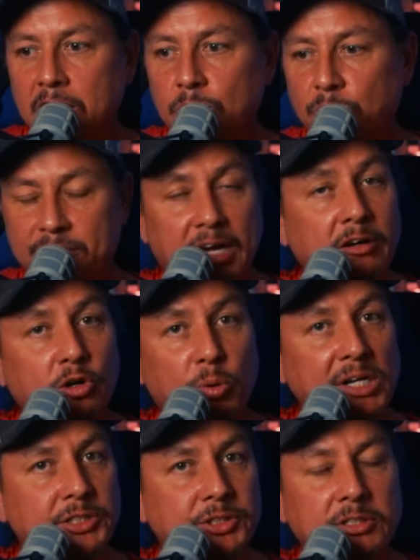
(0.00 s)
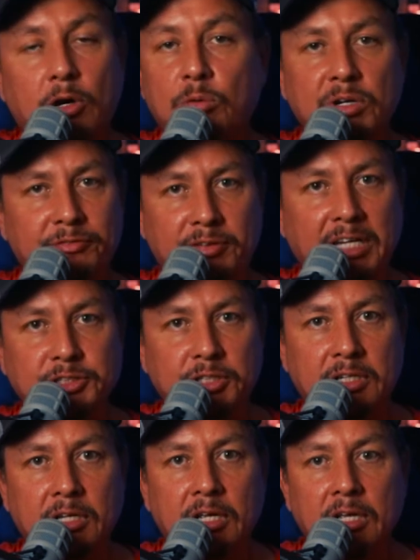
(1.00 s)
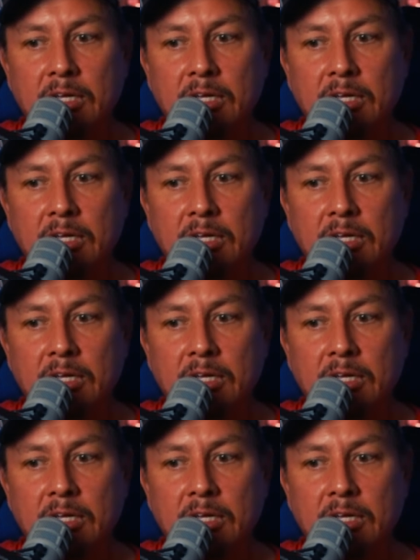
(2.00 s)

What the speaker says: without question or reflection.